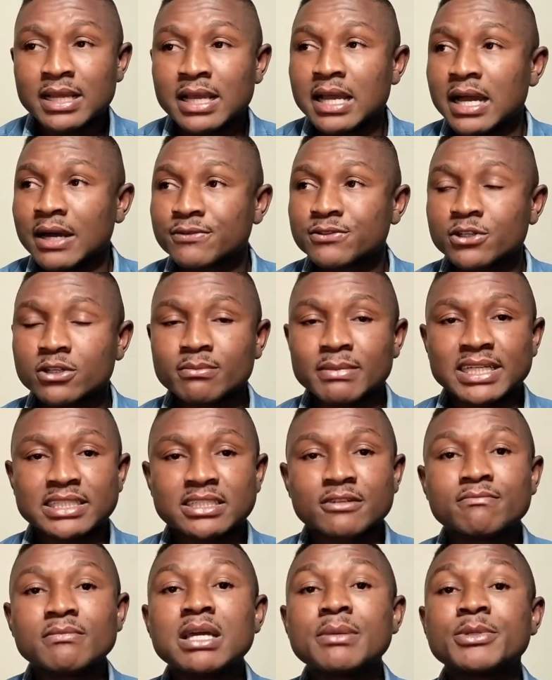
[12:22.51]
I've told
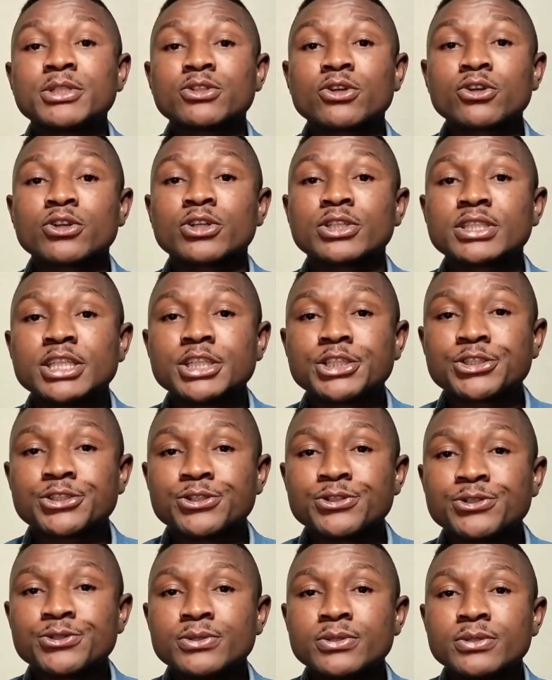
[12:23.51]
myself maybe it's going to teach
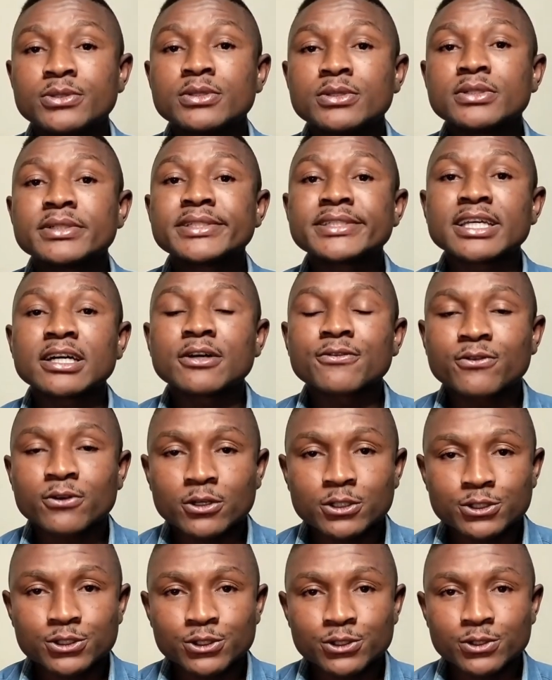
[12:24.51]
you
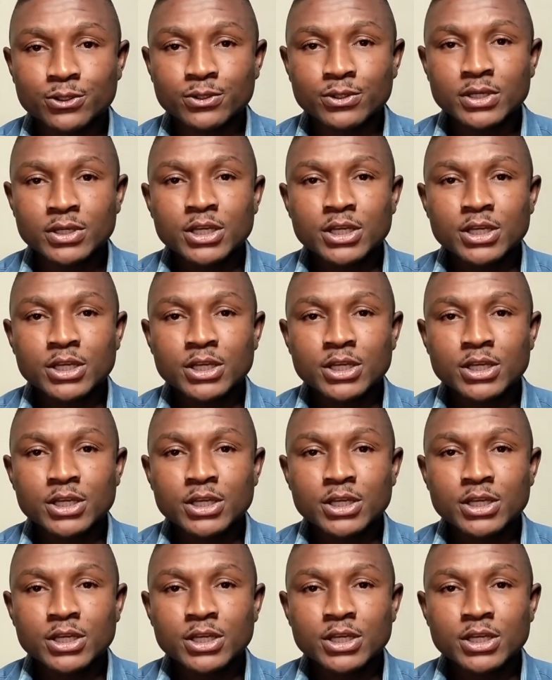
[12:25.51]
self-control.